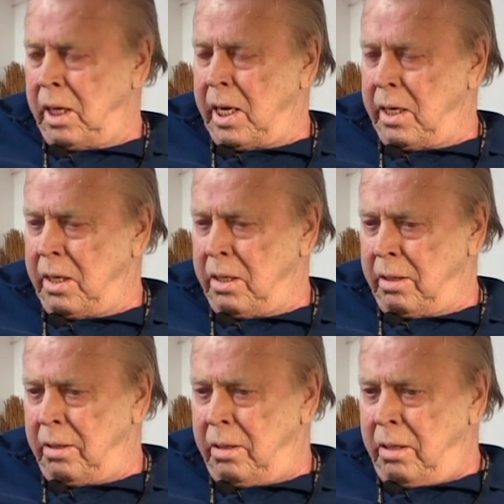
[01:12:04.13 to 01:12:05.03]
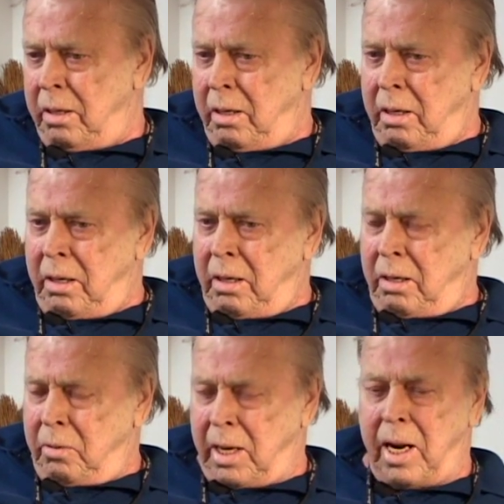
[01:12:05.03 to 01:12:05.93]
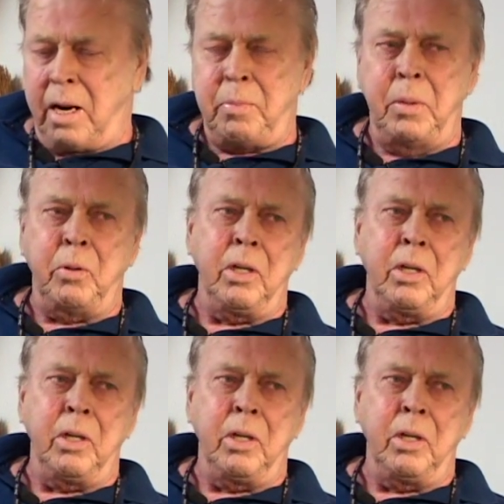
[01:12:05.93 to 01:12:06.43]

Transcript: And uh, a lot of people